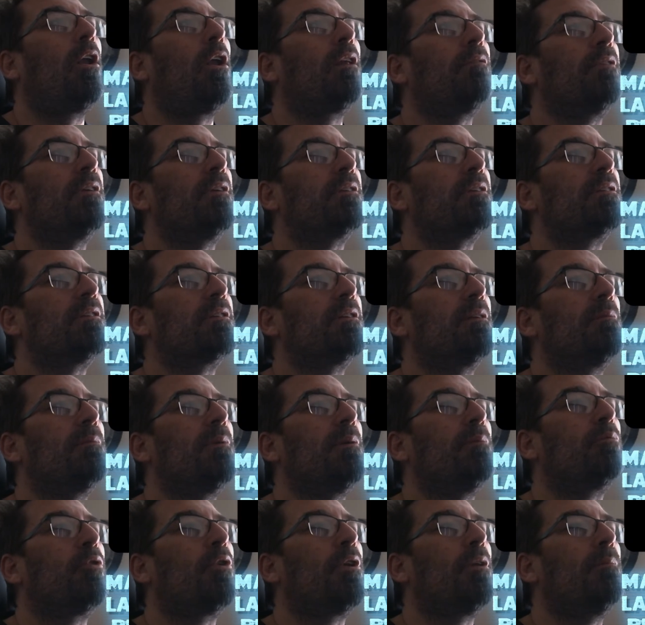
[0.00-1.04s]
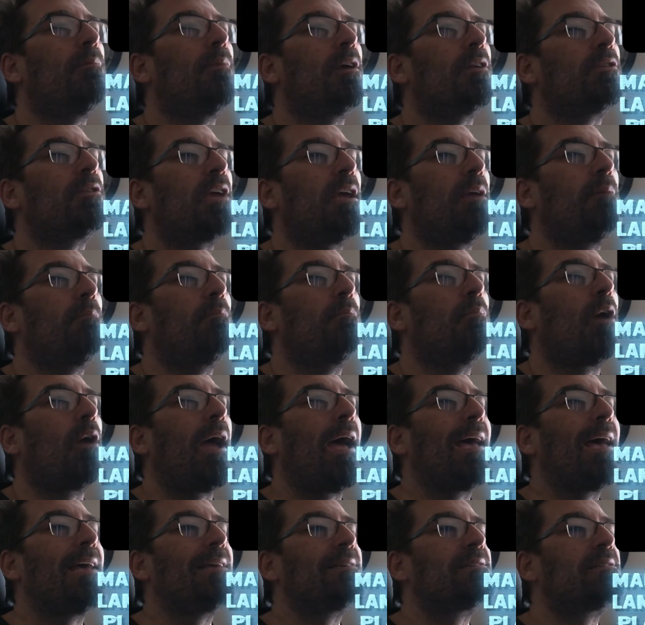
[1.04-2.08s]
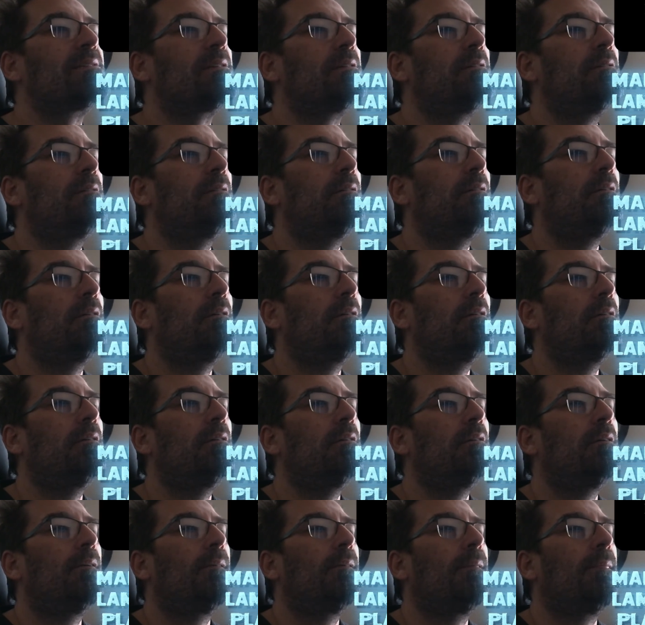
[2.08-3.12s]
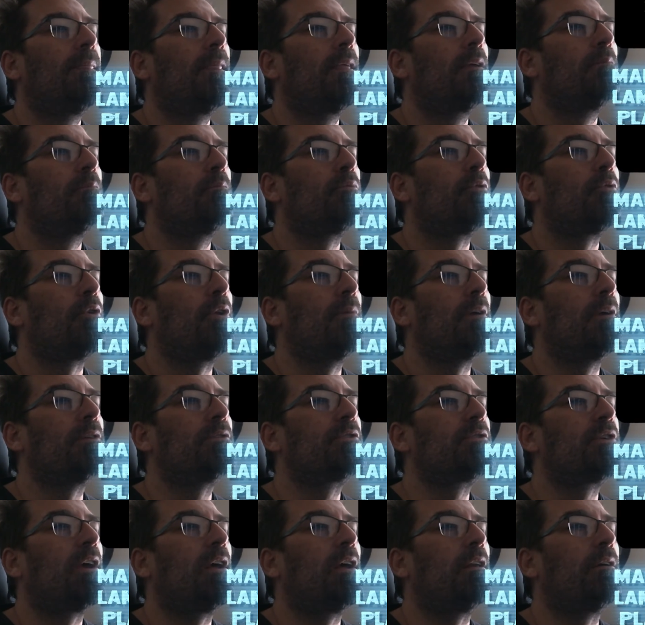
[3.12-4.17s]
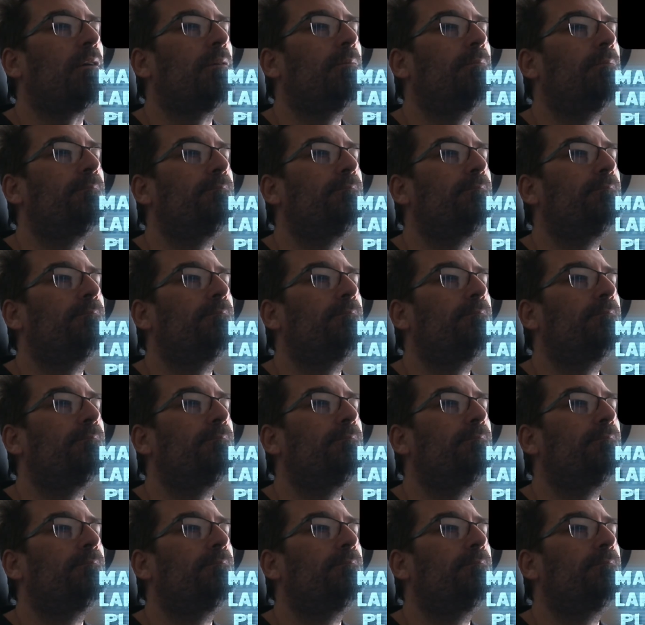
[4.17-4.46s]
of this is going to be pretty much a brass, pretty much color.